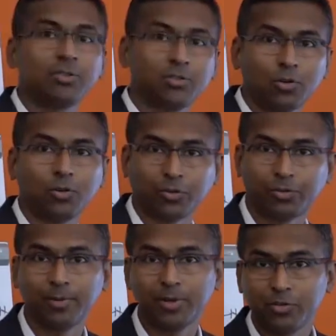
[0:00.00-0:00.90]
source,
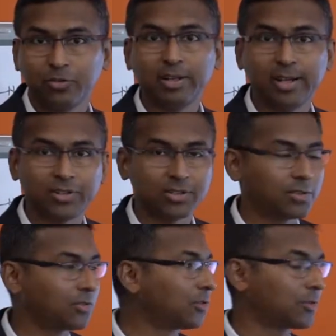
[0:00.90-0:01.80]
from a tree, natural
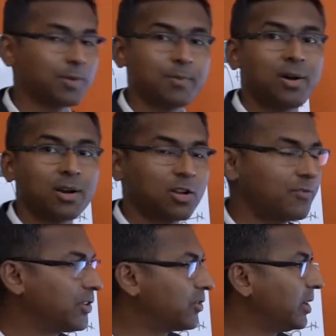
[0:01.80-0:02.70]
source, from a bark
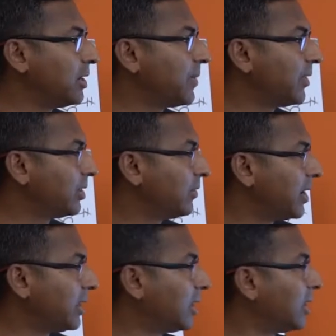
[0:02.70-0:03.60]
of a tree in
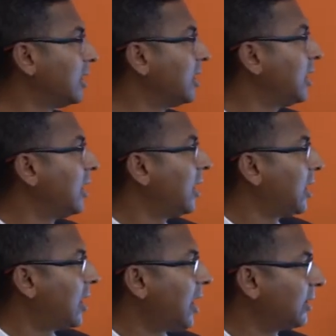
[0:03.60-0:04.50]
Pennsylvania.
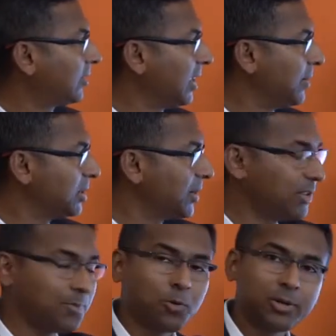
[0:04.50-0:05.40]
At the same time, it's
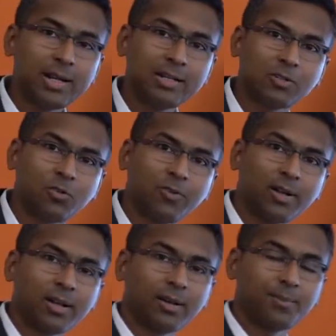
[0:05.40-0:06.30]
a potent
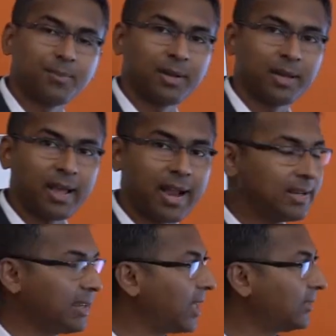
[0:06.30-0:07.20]

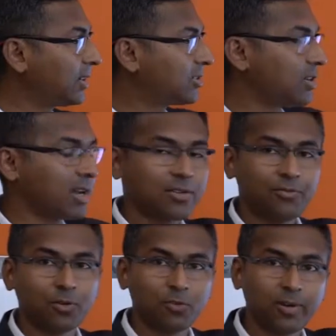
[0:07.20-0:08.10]
anti-cancer drug
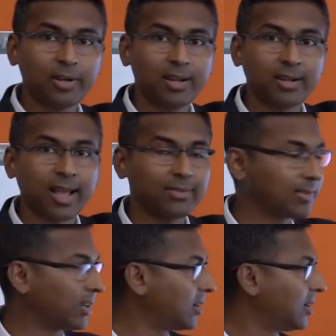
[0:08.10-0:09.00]
for ovarian
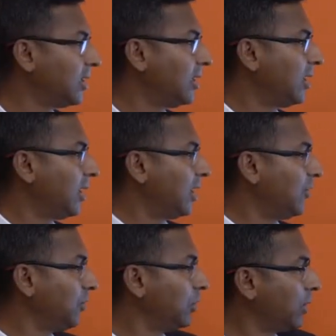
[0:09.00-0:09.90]
cancer.
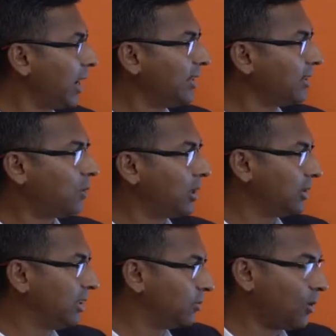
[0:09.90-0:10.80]
If we look at that
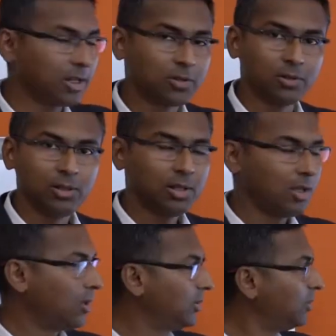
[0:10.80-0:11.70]

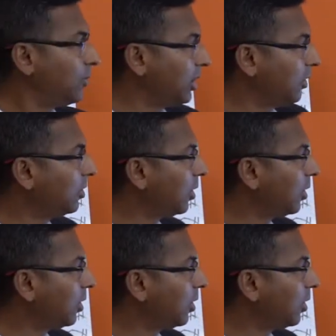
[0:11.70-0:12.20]
this molecule